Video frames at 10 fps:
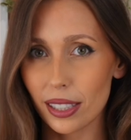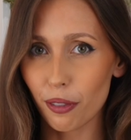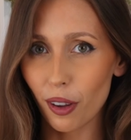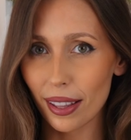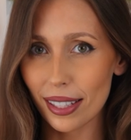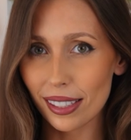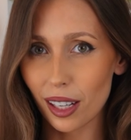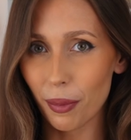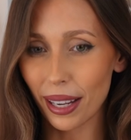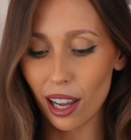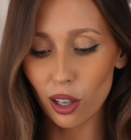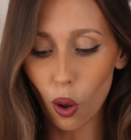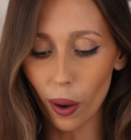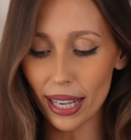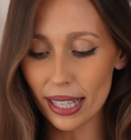I feel like this is going to make it a
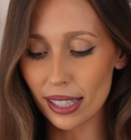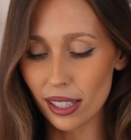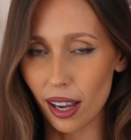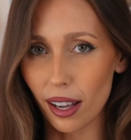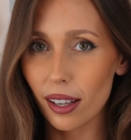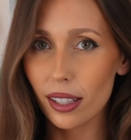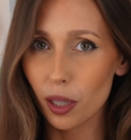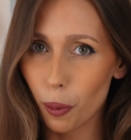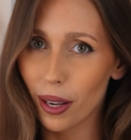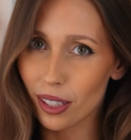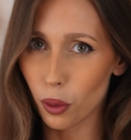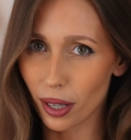lot easier to put into our